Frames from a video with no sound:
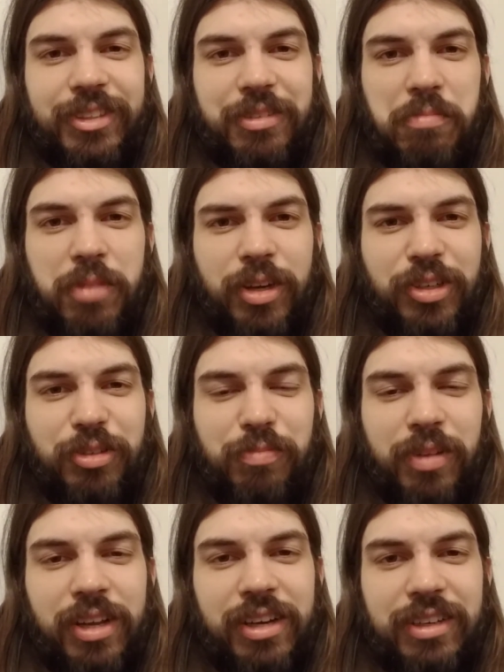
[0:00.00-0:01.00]
mental
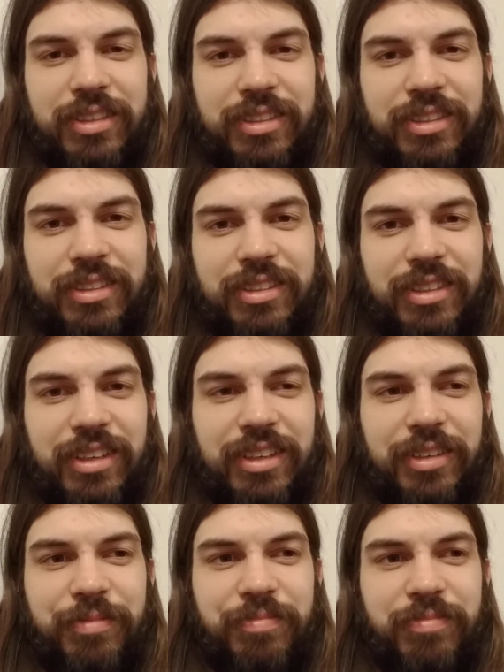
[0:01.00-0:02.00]
blocks,
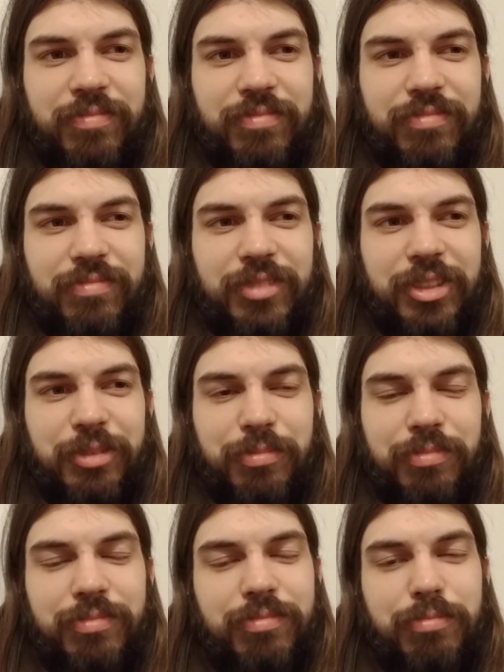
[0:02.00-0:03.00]
some
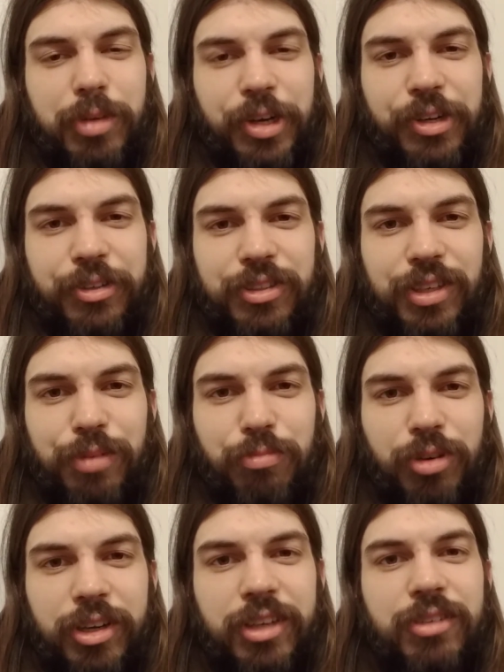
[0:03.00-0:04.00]
barriers that I'm
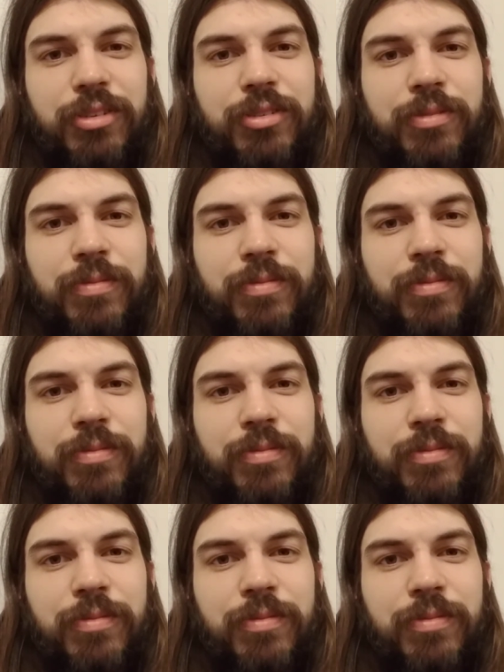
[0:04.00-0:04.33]
working through.